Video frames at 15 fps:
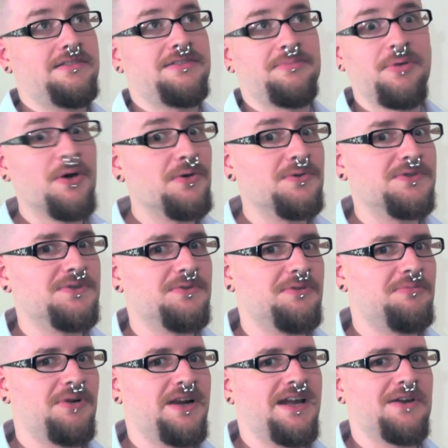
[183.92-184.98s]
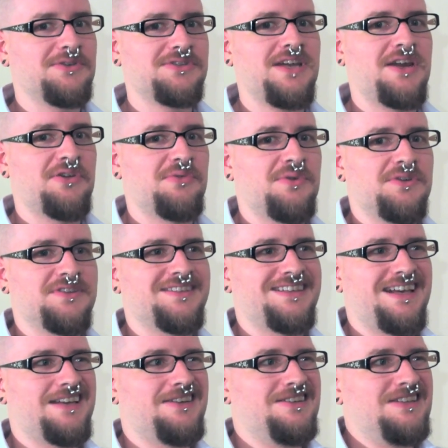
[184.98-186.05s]
I suppose you could break out Shadow Wars
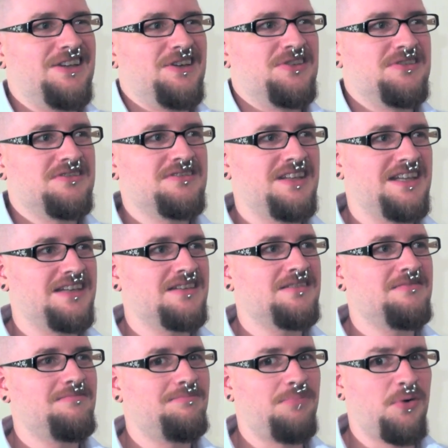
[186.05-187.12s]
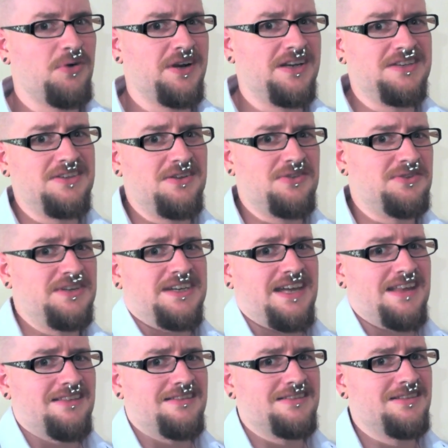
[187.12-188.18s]
and, I don't know, like, bore each other to
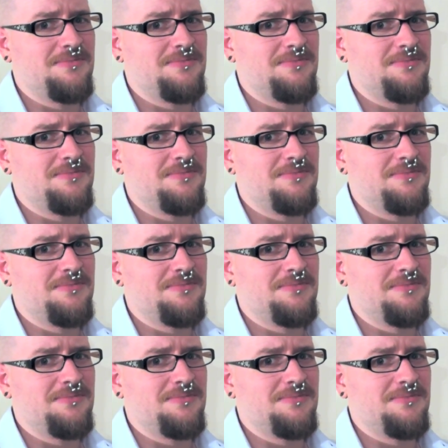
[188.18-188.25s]
death or